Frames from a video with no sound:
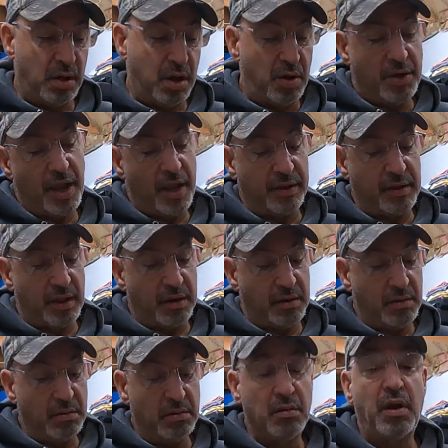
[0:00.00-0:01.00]
Oh, yeah, I
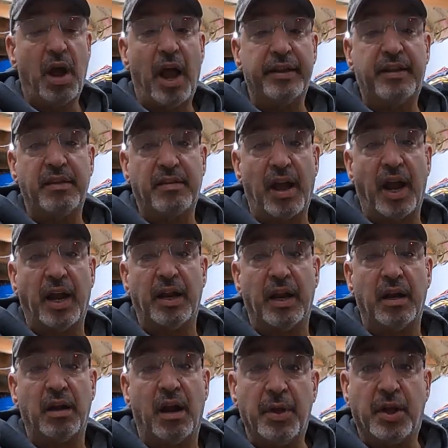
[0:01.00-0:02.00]
did. I did
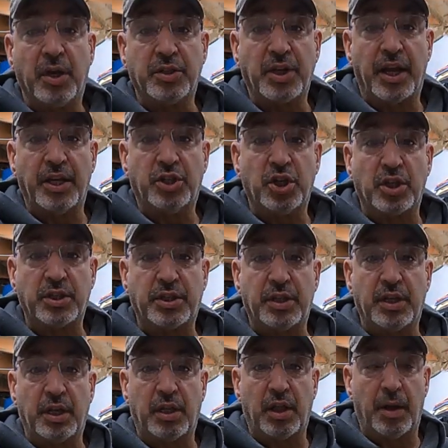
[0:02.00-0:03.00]
tighten it because I
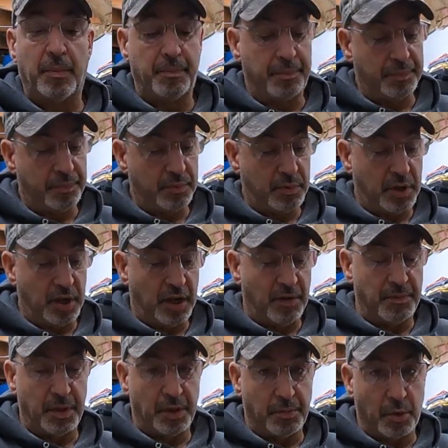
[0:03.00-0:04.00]
adjusted the clip to
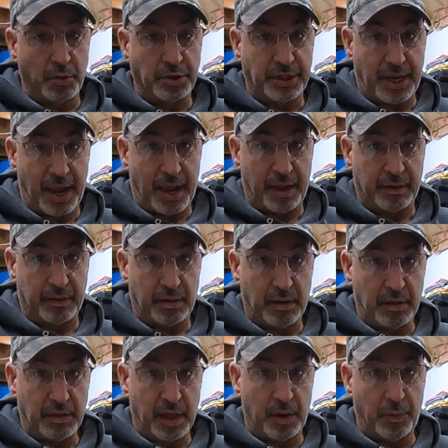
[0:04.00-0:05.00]
give me the most cant
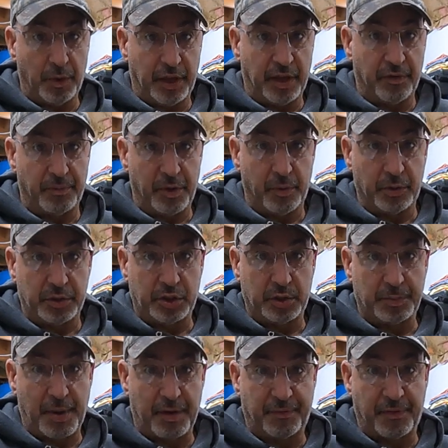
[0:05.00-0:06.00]
that it would give me, which
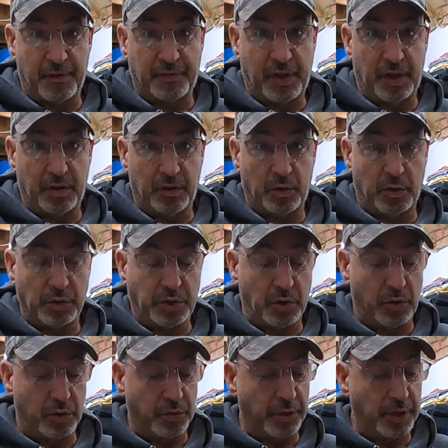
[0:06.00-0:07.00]
is about 15 or
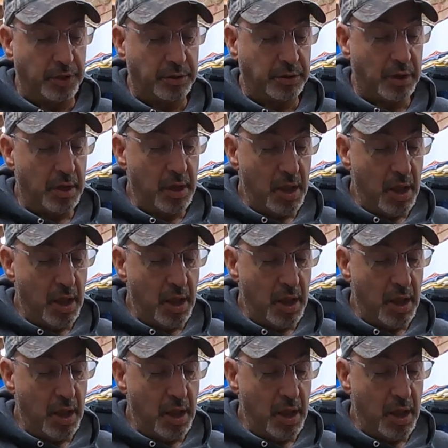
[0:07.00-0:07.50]
so degrees.